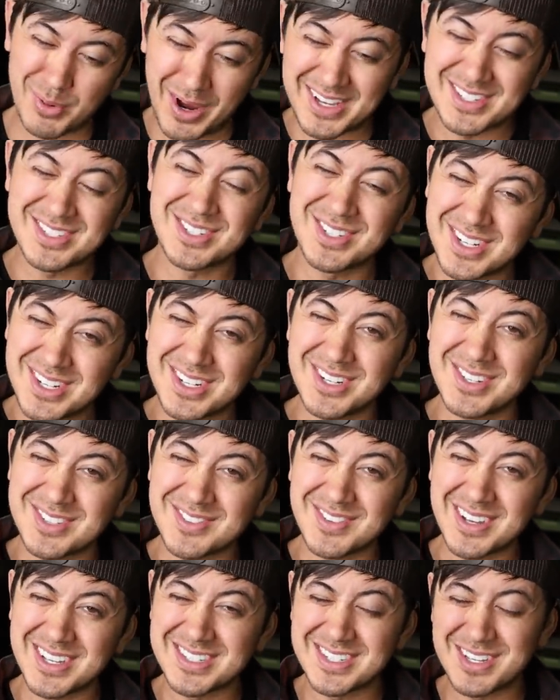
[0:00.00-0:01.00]
Probably still gonna do
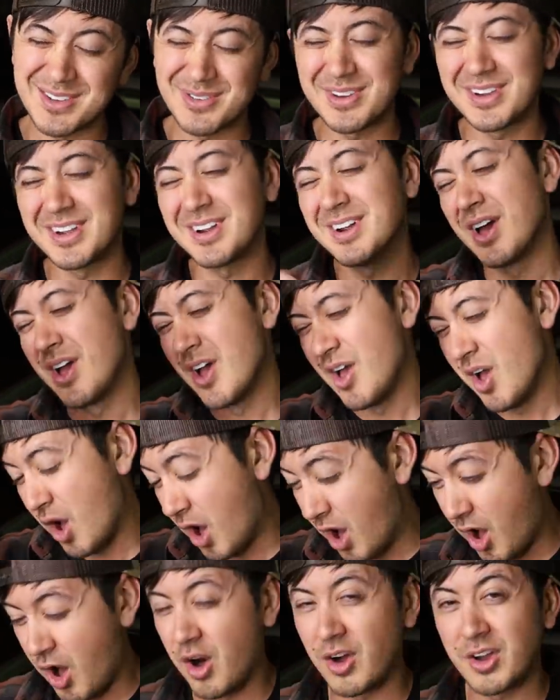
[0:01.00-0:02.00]
some gun stuff here.
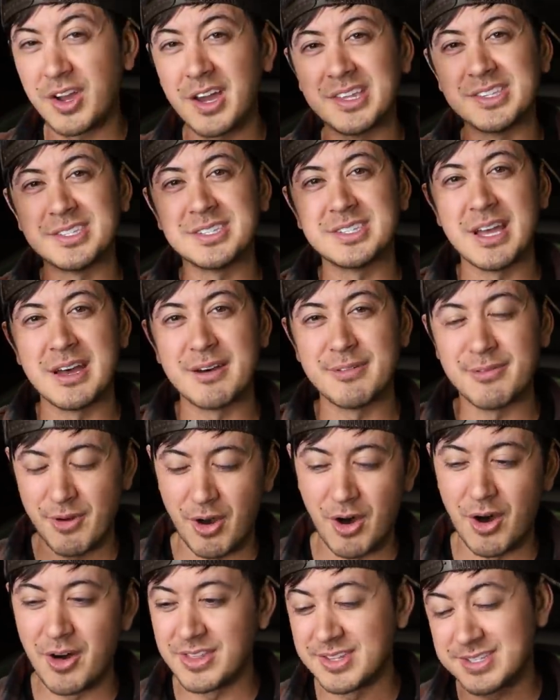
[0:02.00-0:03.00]
All gun stuff
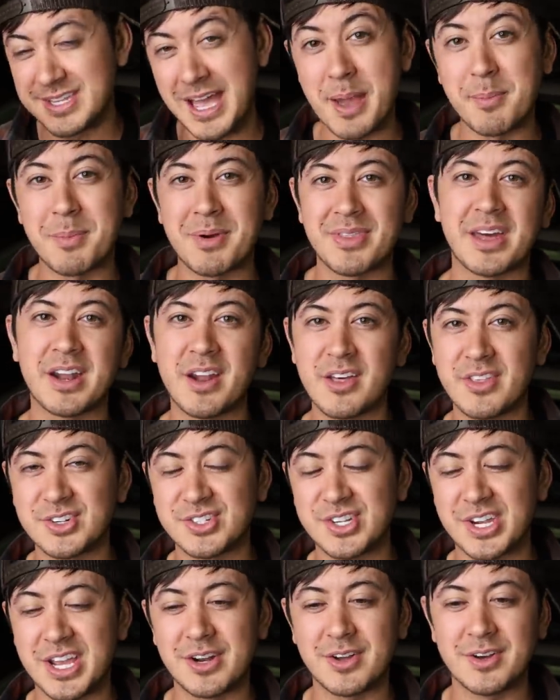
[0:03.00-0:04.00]
all the time on that other
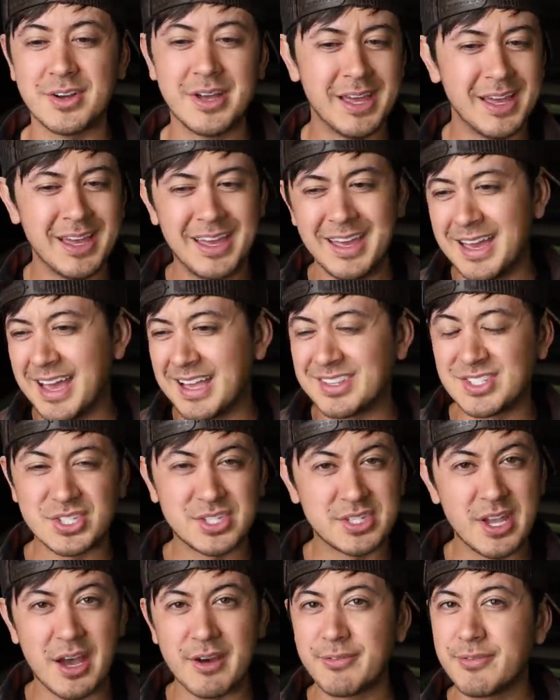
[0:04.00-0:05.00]
channel and
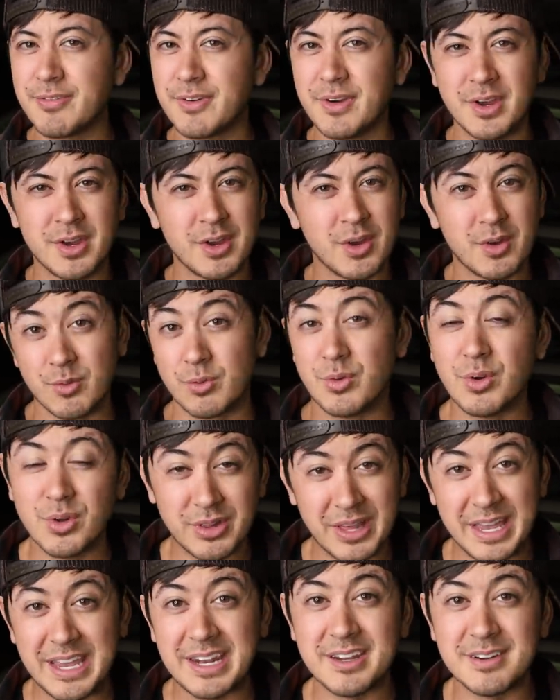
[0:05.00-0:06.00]
stuff
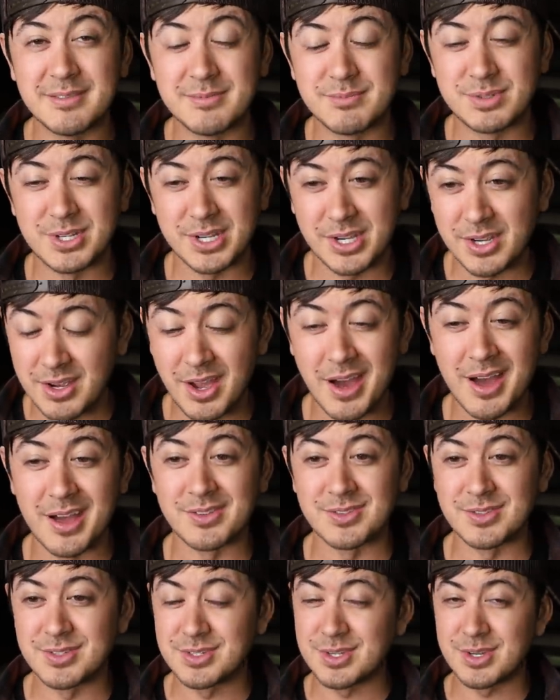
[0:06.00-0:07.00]
related to
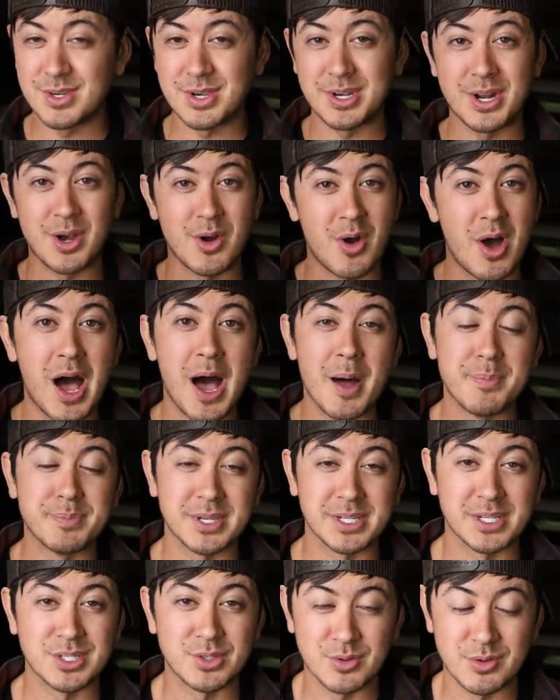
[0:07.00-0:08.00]
guns. So, you know,
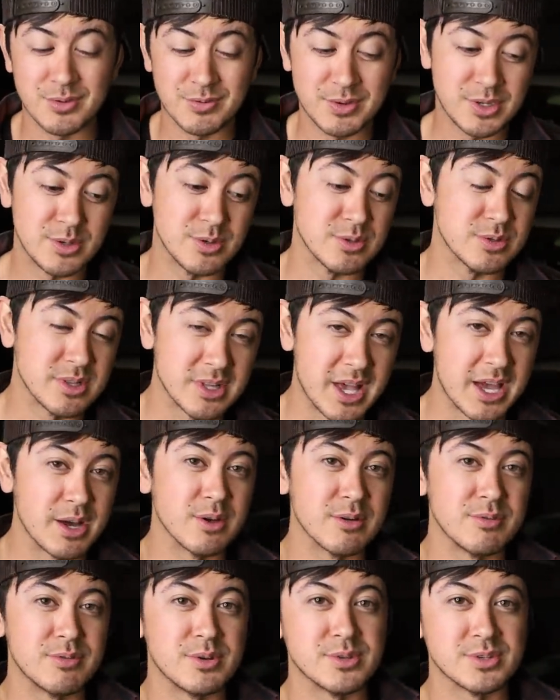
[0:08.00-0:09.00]
optics reviews,
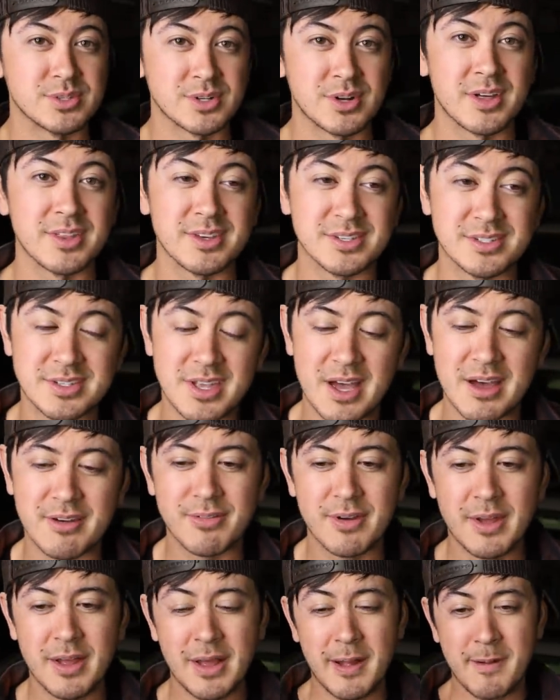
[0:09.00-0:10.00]
light reviews, and all this
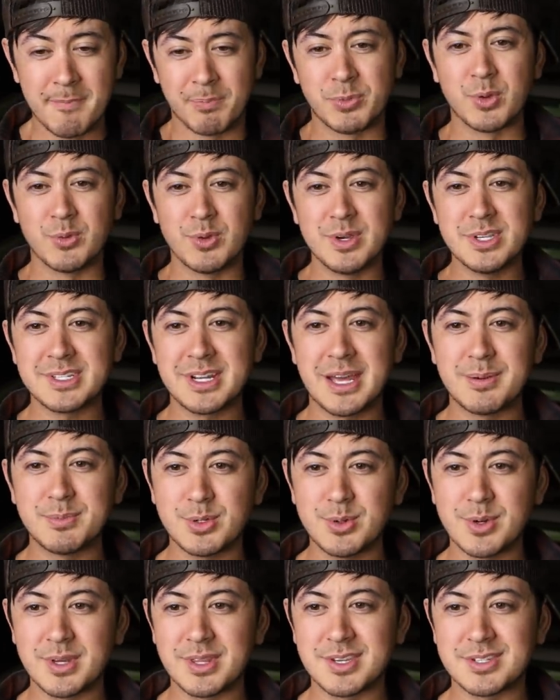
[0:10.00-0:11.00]
stuff. The reason
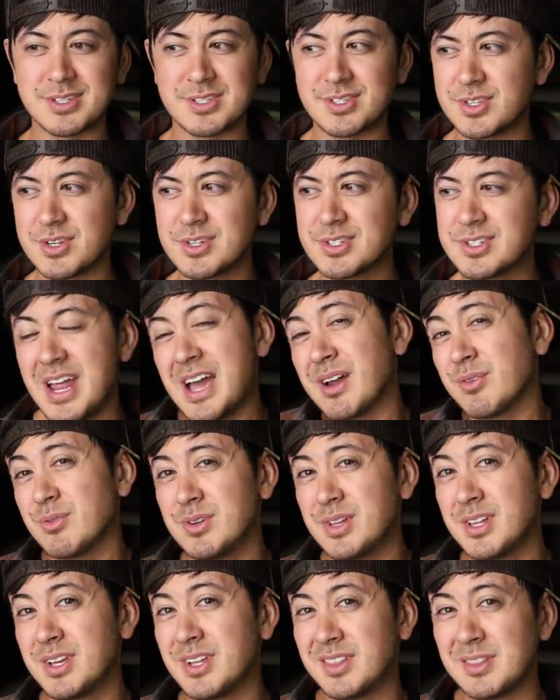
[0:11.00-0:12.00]
I'm doing this is there's not
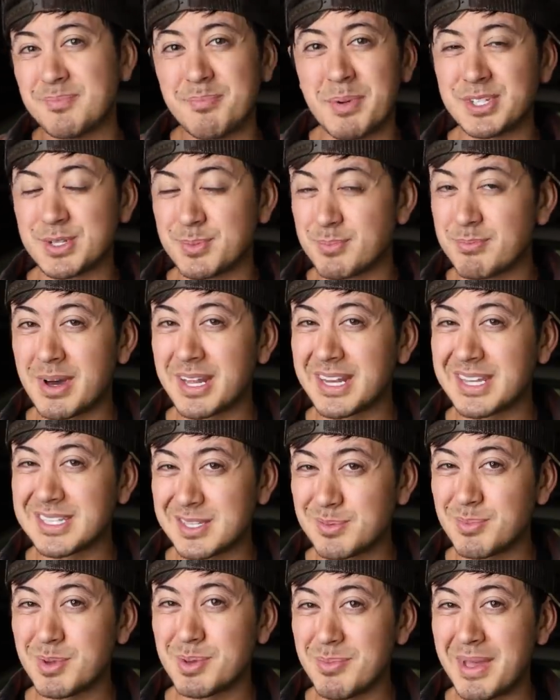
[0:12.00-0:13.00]
really much money
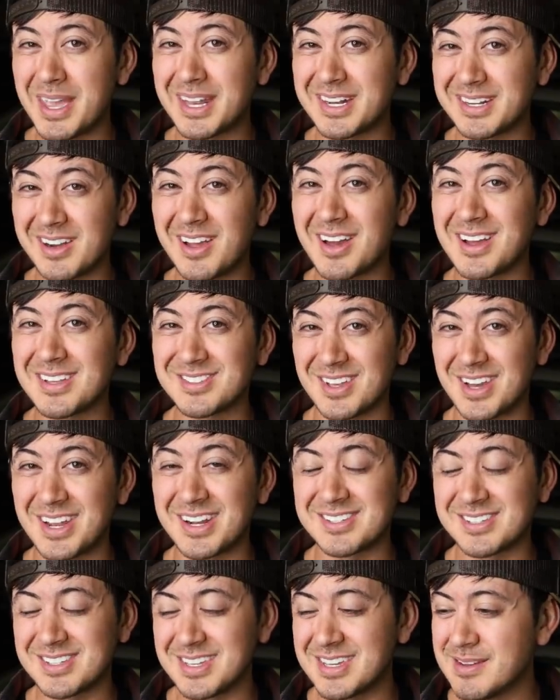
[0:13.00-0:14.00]
to be made in guns,
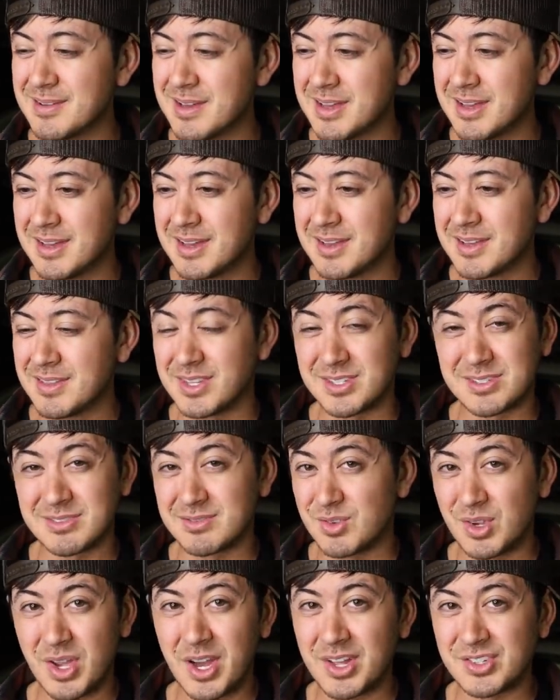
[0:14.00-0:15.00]
honestly.
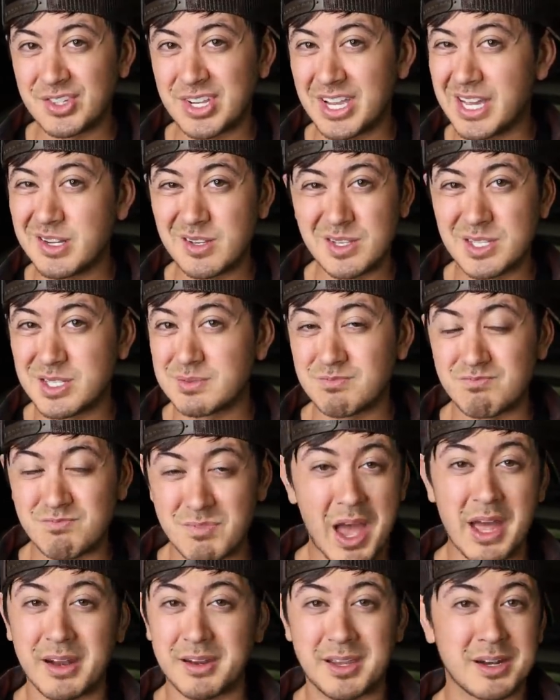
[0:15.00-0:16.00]
This gun channel is
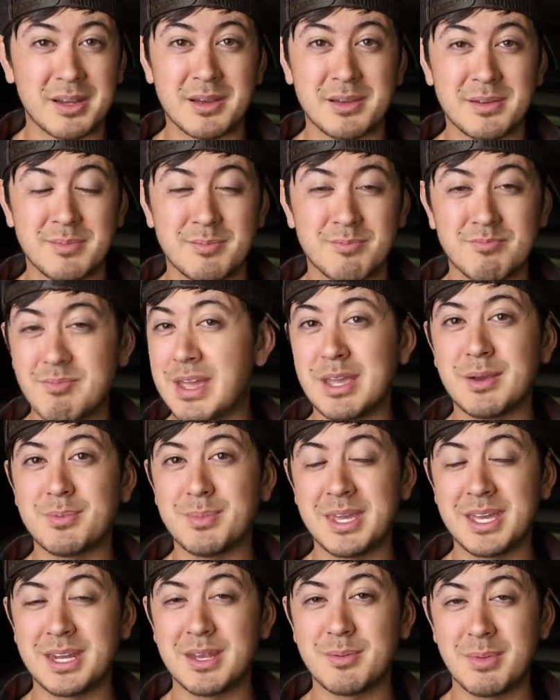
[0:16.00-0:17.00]
not gonna make
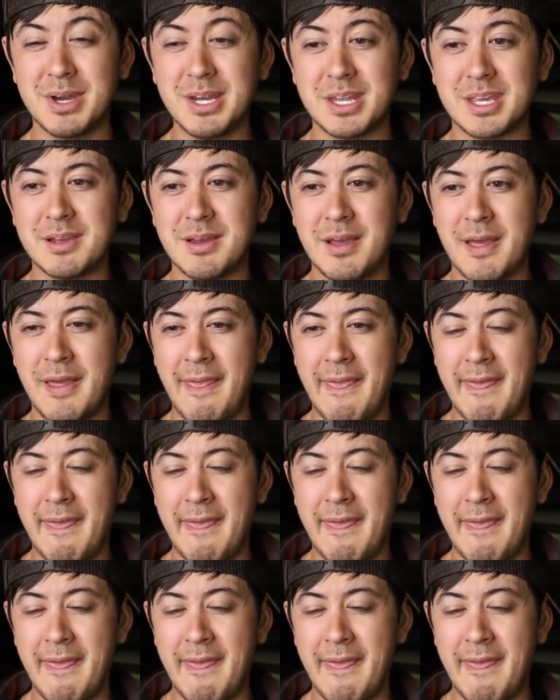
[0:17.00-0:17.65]
me any money.